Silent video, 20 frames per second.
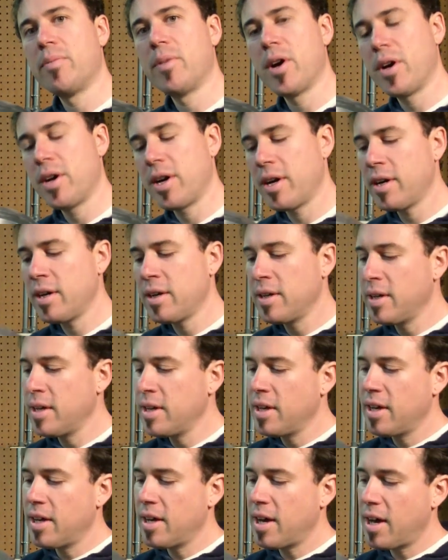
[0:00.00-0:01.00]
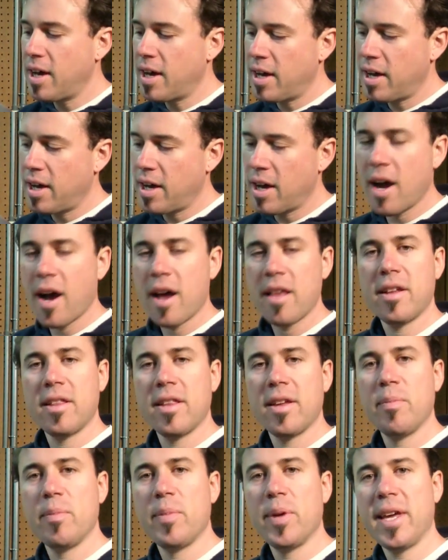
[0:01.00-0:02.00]
rotor. Uh, other
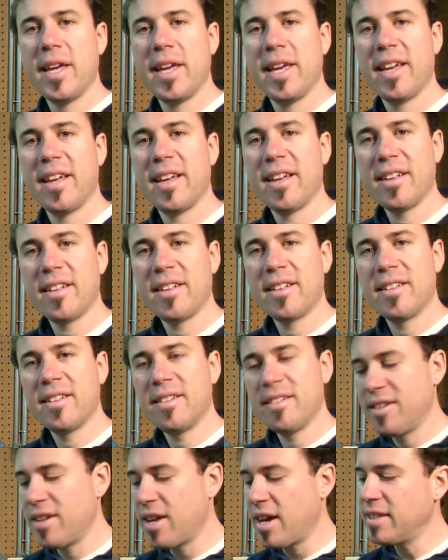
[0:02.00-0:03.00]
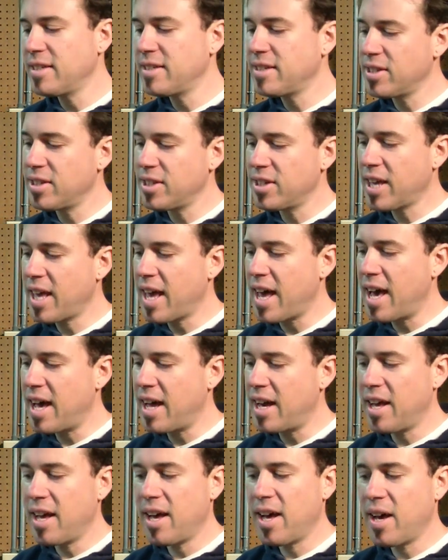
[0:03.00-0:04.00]
than being Nice to look
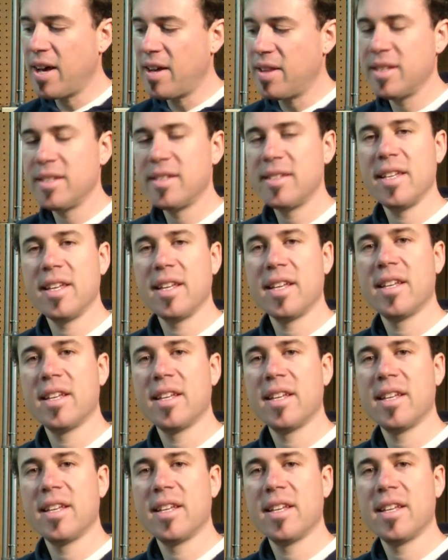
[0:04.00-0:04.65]
at. Uh, this thing